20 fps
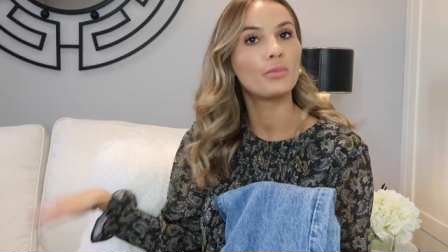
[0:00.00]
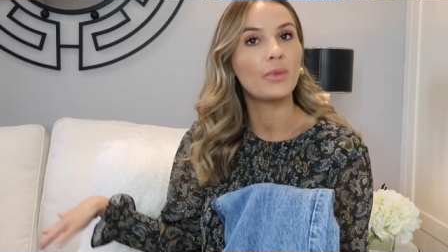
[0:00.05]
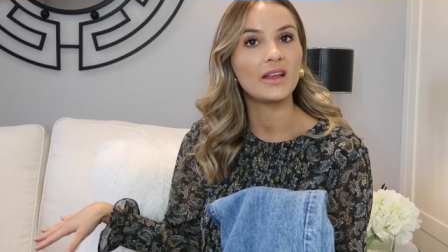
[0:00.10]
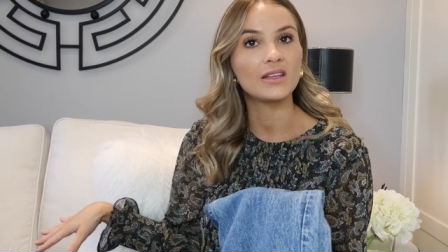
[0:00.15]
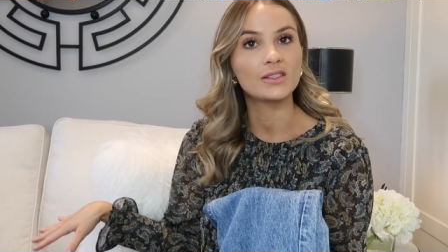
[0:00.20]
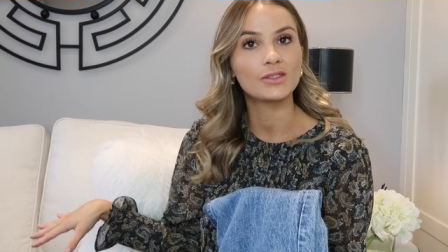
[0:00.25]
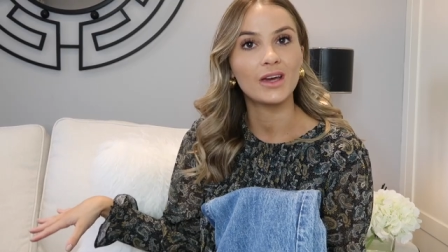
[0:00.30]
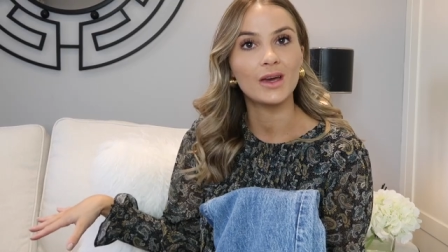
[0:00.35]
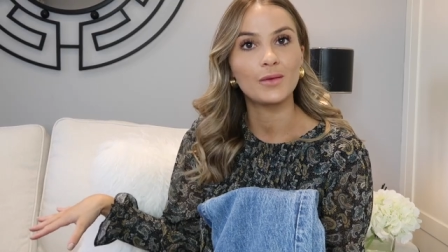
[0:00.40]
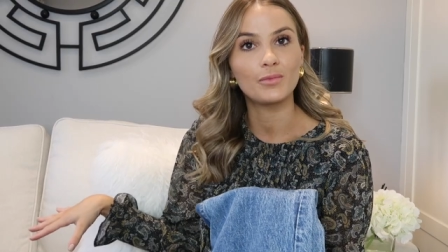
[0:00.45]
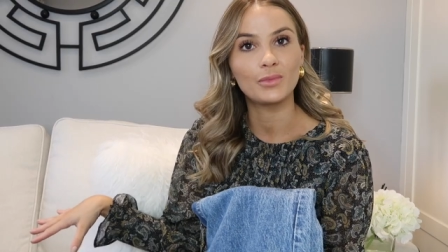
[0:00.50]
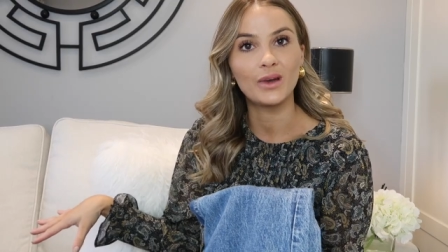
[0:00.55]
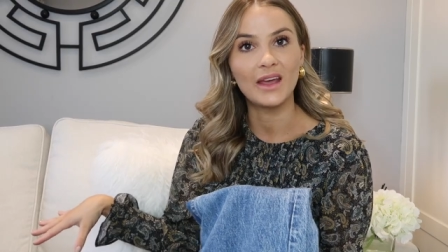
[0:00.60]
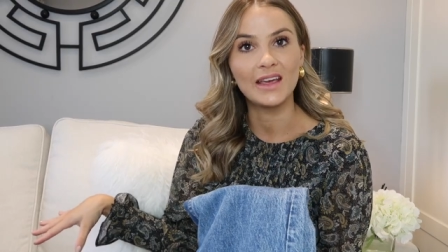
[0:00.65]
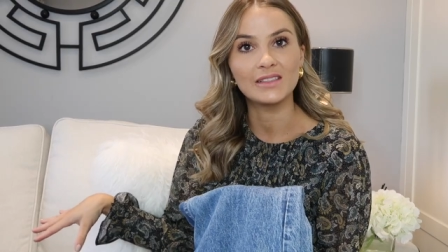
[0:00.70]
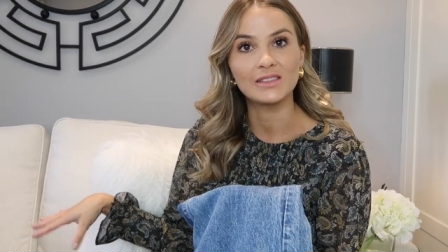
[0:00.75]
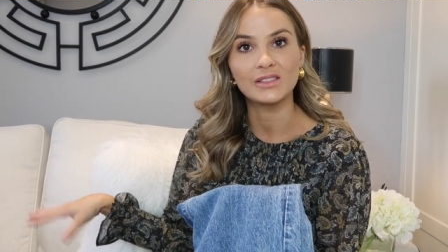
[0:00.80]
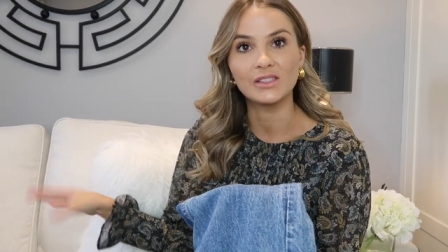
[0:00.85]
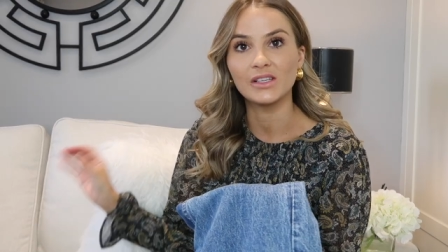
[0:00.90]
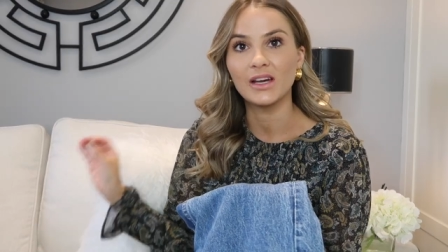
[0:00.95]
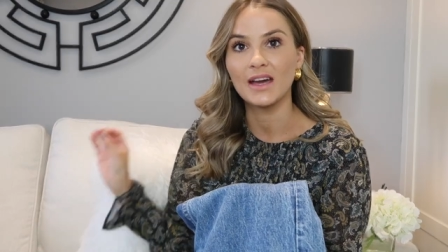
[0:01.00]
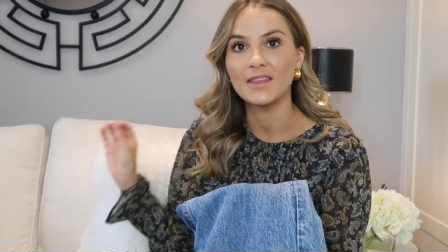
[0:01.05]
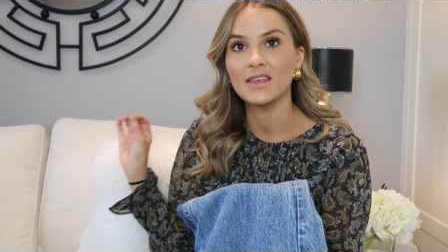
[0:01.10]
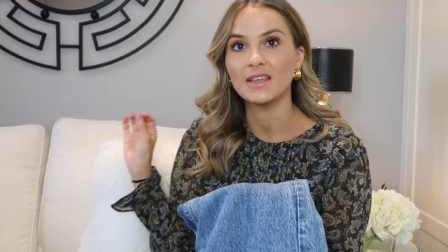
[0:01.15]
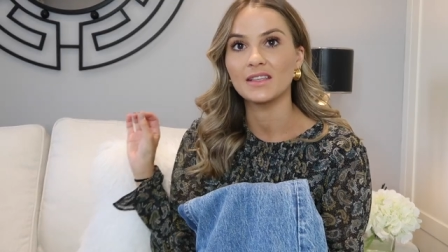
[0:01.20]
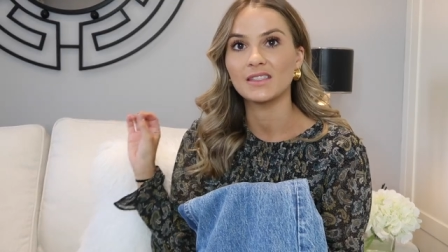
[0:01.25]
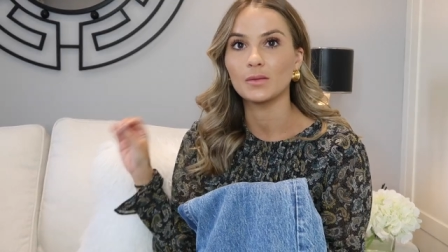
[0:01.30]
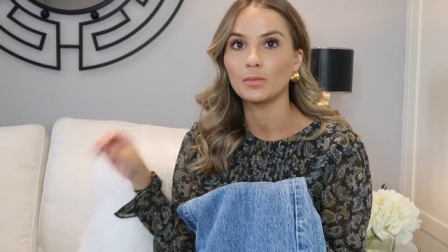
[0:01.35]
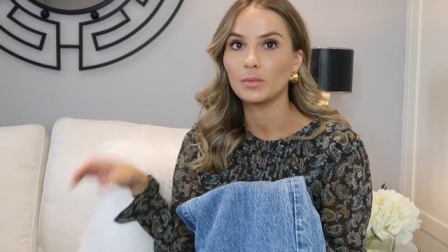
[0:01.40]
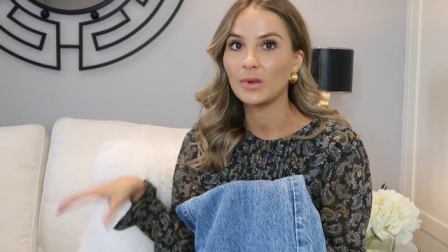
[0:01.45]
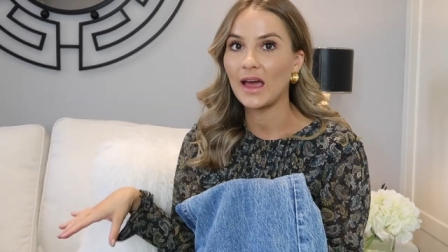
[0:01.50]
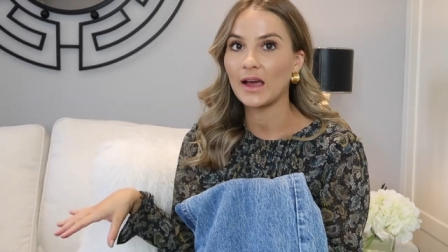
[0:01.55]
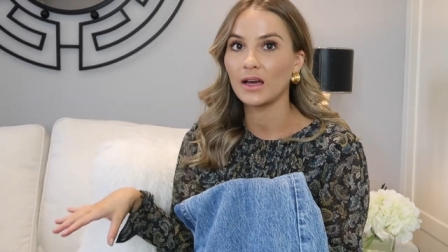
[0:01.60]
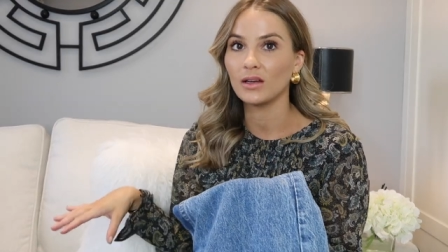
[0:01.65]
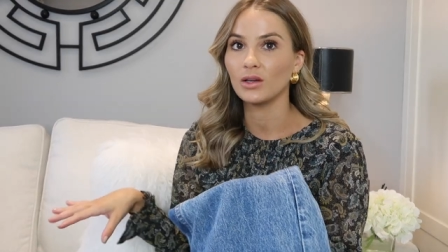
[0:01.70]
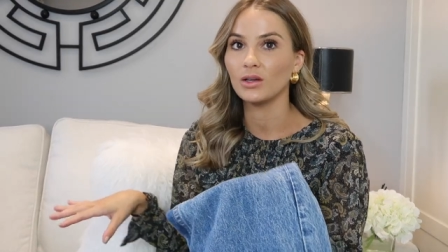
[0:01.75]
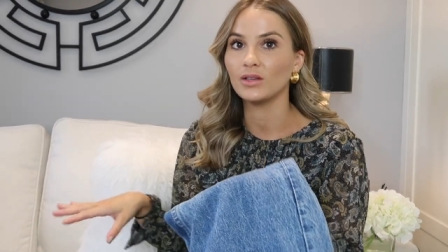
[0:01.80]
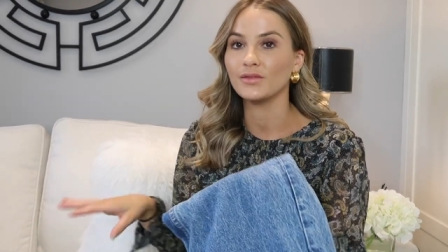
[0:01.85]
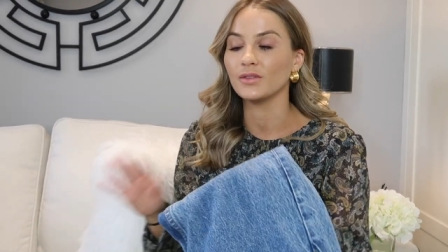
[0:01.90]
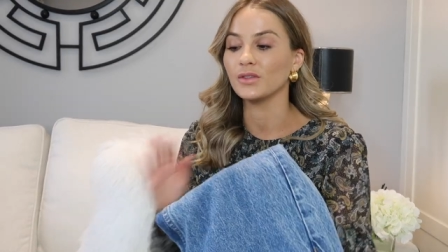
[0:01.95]
pinstripe blazer and then some
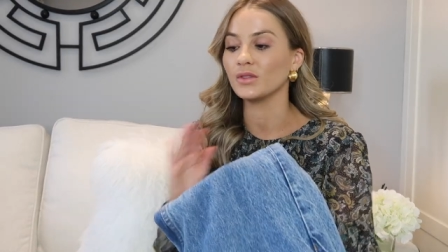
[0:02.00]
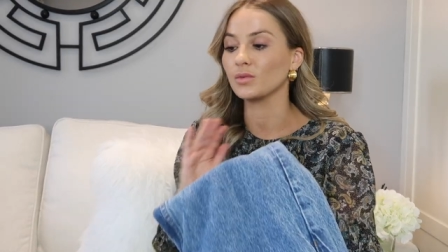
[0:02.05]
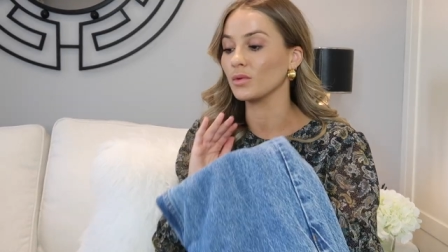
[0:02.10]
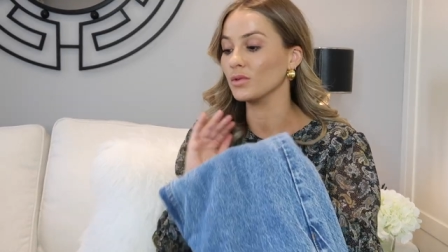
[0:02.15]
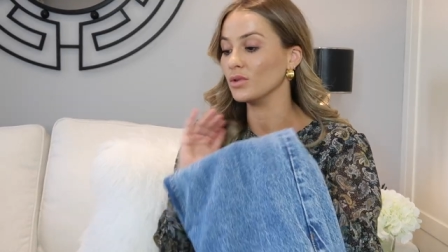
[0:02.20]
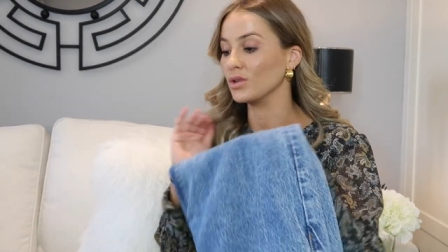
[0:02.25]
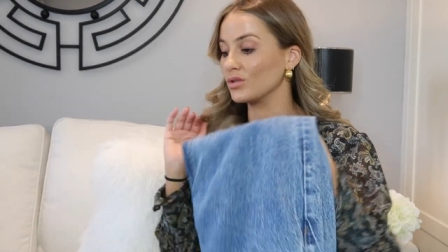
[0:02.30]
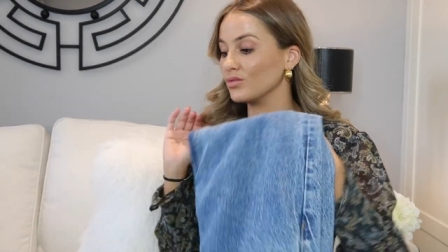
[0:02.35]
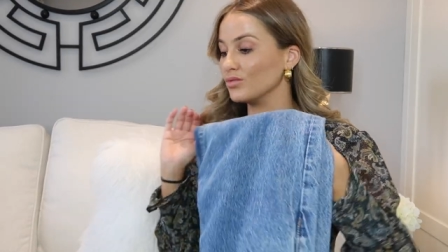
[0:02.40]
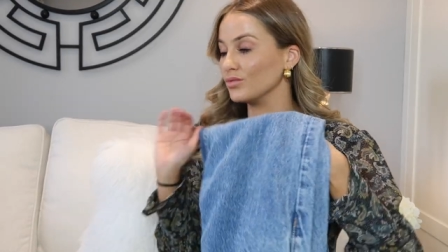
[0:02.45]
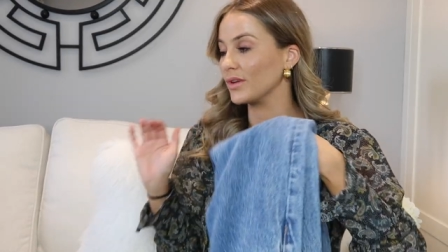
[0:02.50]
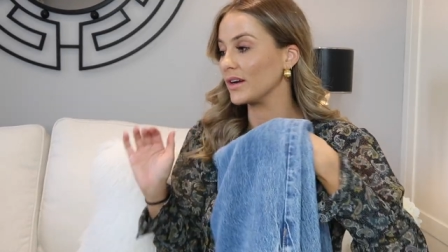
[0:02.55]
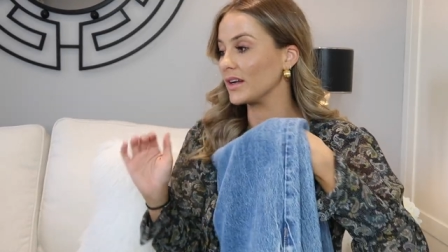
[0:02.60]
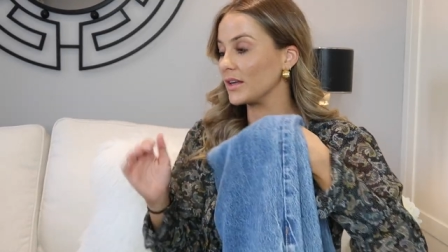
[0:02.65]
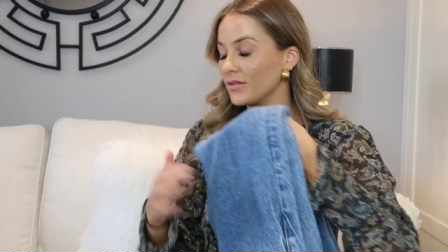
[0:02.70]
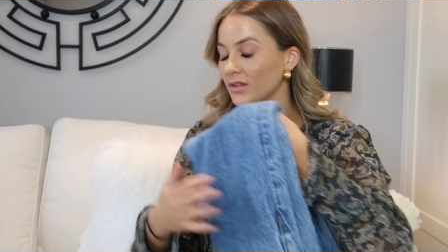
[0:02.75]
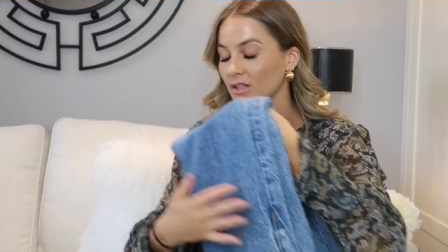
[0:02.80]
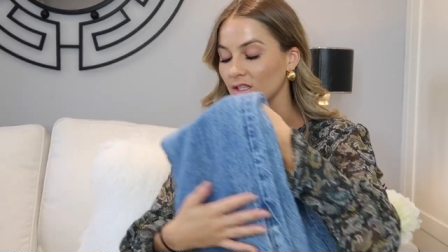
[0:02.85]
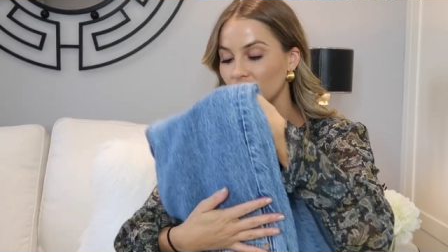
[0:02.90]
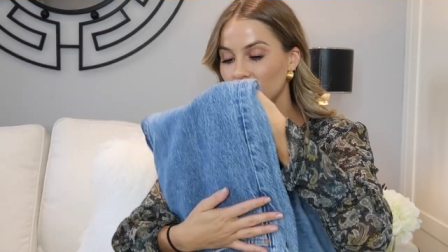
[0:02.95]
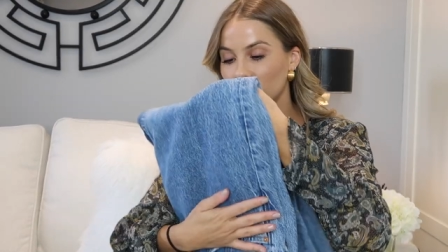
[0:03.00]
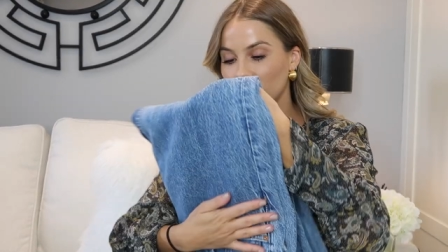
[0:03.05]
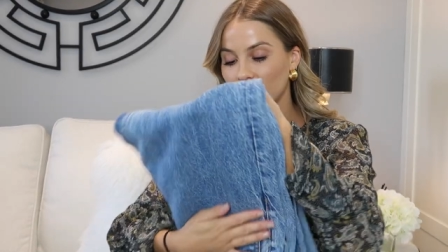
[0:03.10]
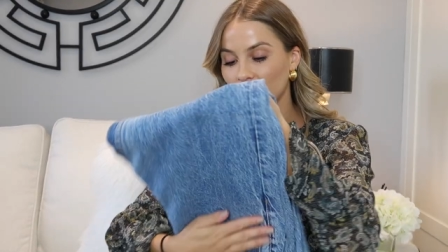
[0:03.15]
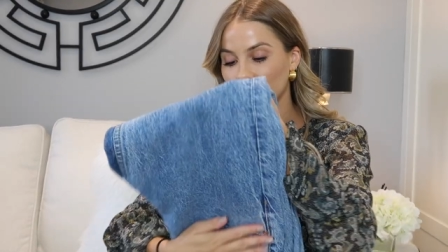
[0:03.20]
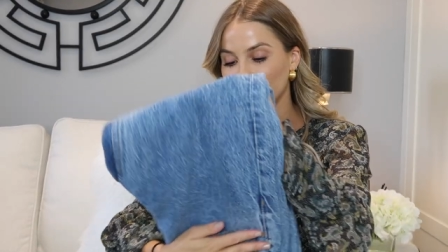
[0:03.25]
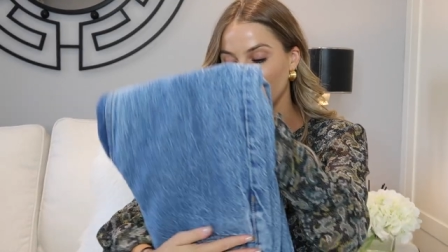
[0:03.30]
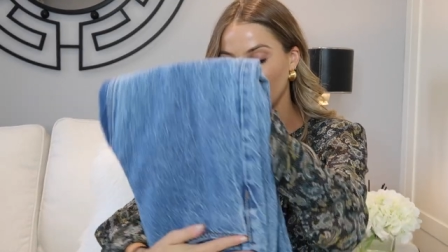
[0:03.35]
black loafers will look really, really chic.